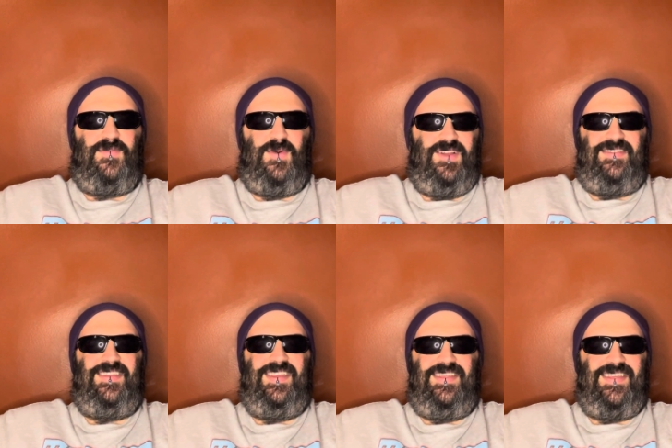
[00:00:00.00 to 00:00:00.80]
for
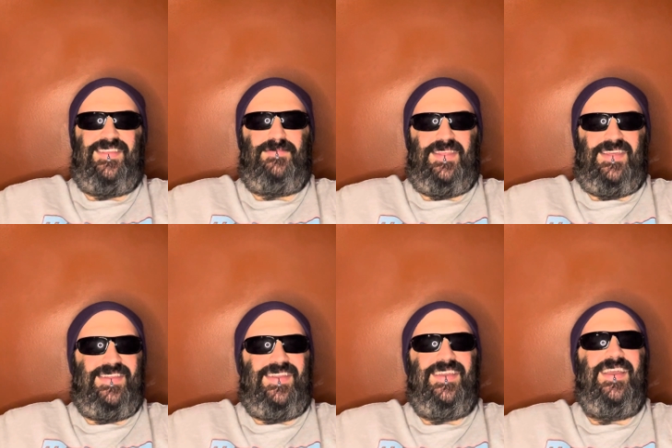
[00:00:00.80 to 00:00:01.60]
the
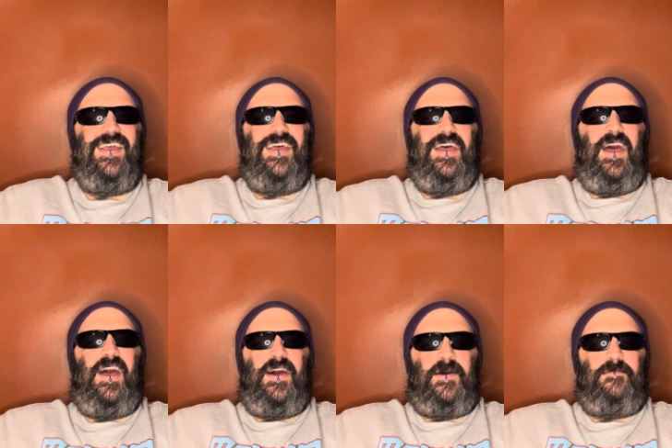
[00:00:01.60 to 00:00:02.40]
accessibility.
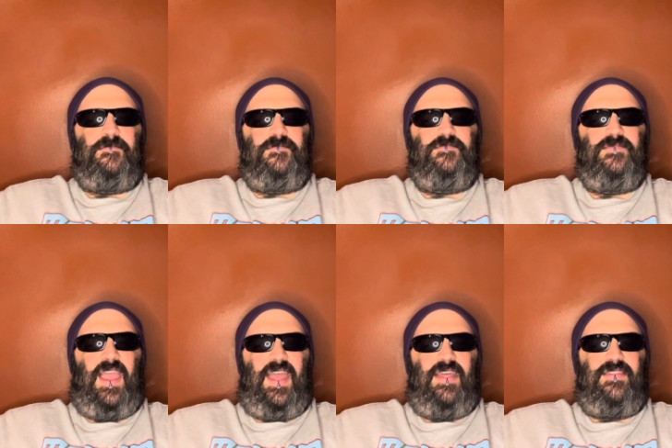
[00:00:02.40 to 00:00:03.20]
Um,
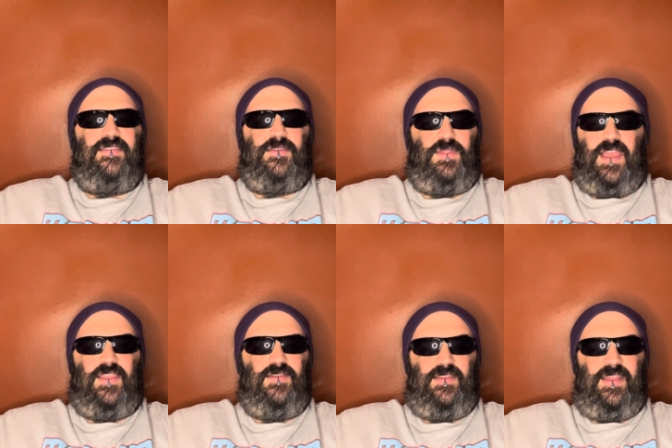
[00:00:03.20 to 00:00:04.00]
and so
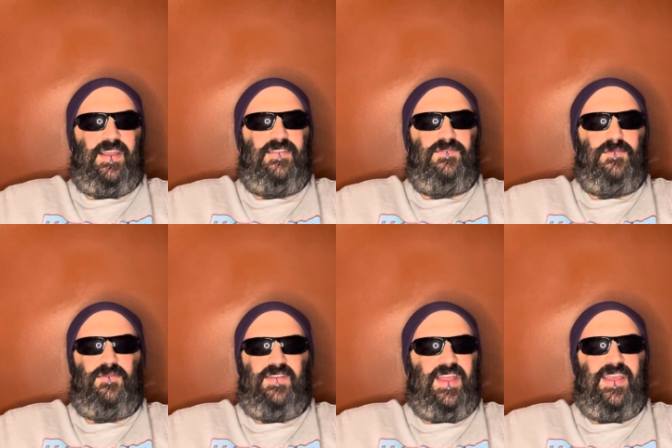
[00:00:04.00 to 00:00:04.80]
thank you to Neon for
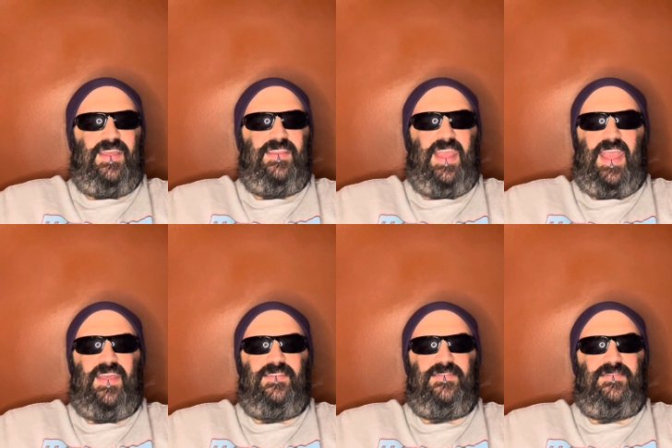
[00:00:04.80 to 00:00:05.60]
providing it.
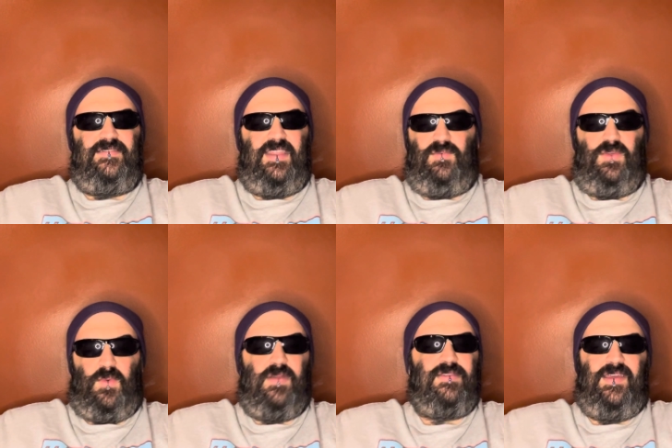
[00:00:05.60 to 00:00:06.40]
And it was
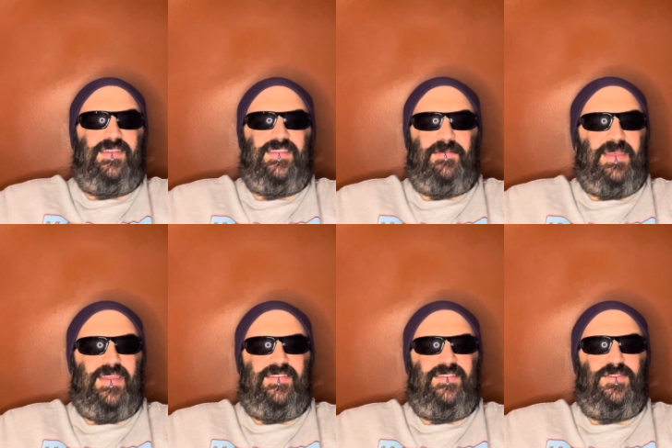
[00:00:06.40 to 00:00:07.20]
worth it. I
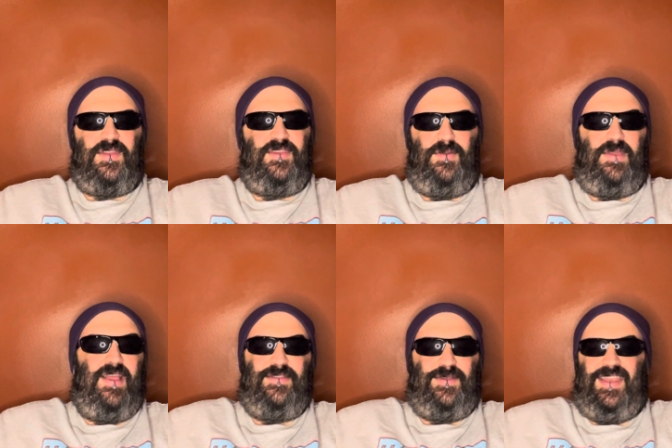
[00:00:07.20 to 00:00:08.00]
mean, you're, you
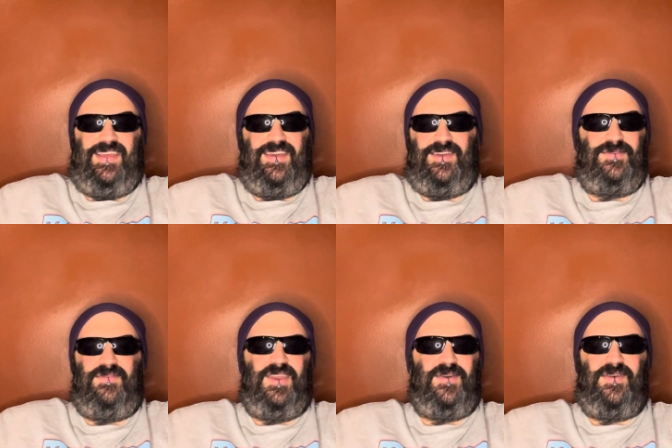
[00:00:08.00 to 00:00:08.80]
guys are getting a good
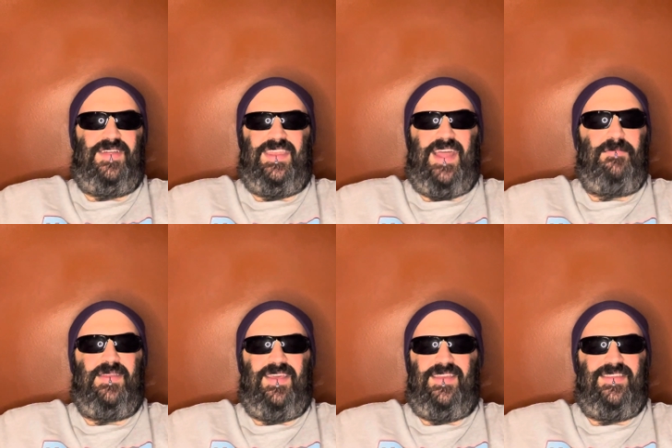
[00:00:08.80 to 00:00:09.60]
review and not
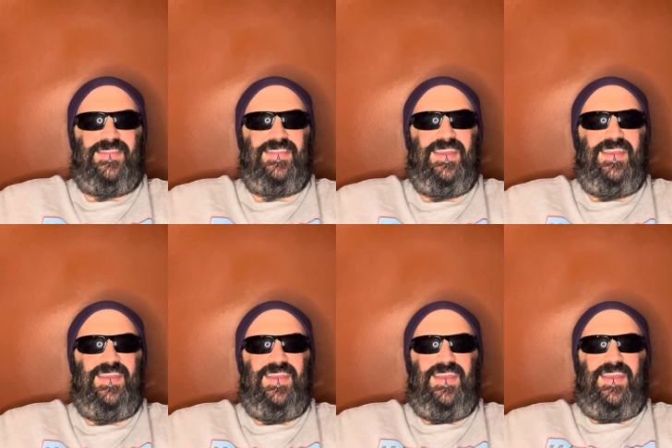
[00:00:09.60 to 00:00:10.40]
because,
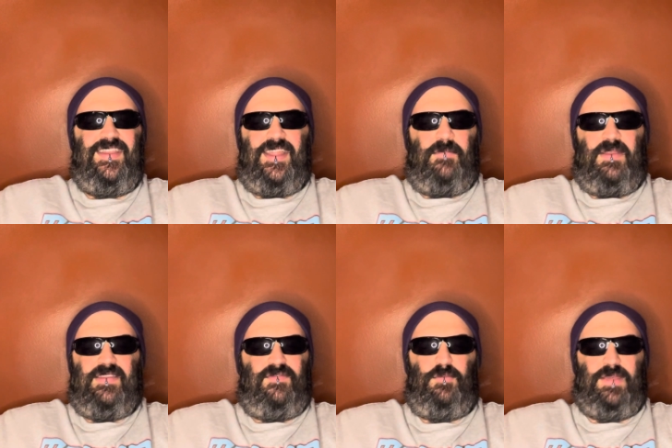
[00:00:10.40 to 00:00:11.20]
not because
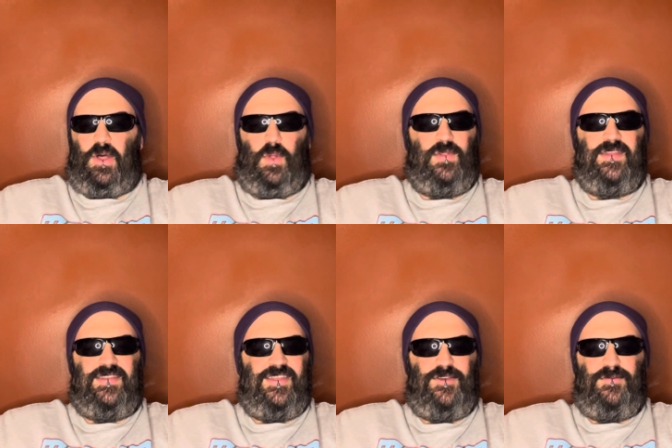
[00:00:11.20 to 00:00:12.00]
I feel beholden
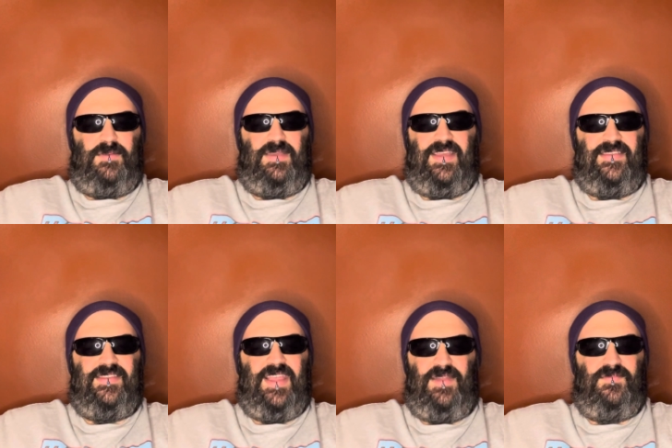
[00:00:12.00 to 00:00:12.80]
to you, but
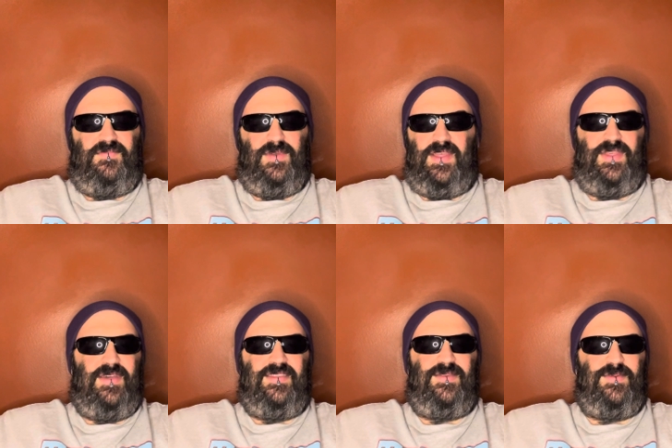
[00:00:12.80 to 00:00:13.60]
because I really
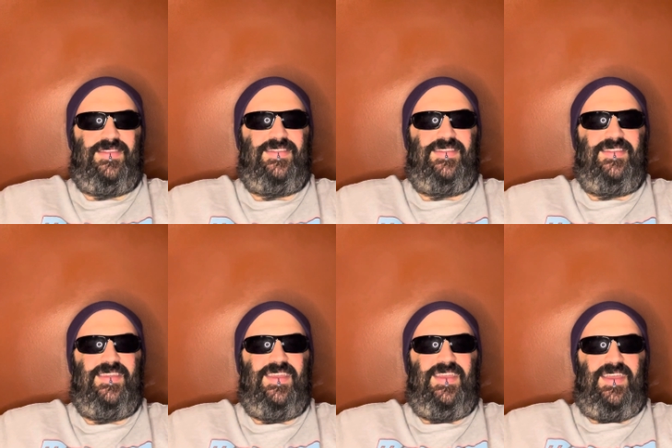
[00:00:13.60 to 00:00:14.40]
thought this was,
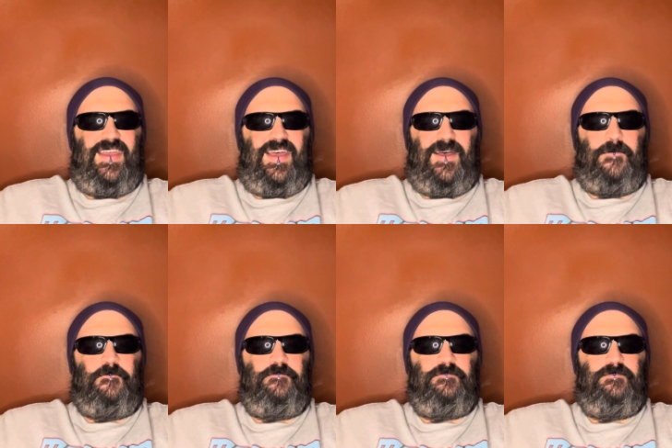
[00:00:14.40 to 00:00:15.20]
um,